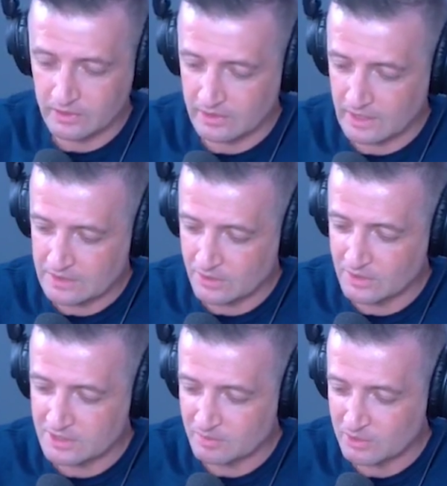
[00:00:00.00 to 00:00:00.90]
It
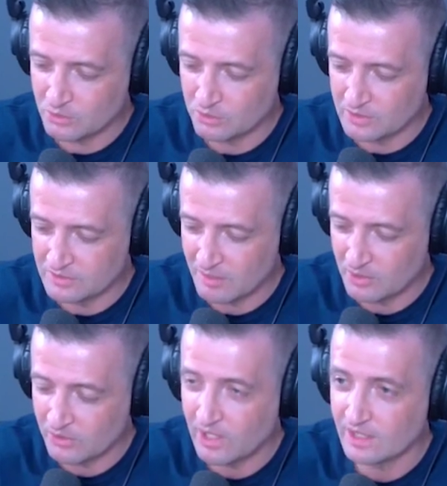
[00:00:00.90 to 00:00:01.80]
talks about you're the
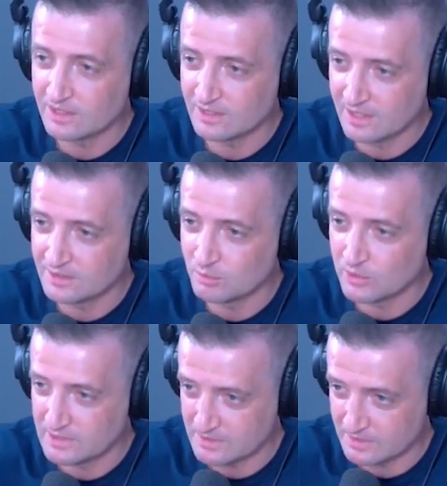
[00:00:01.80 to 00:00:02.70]
democratically elected
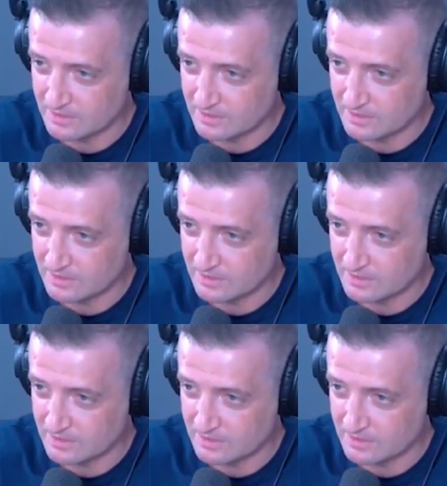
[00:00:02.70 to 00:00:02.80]
president.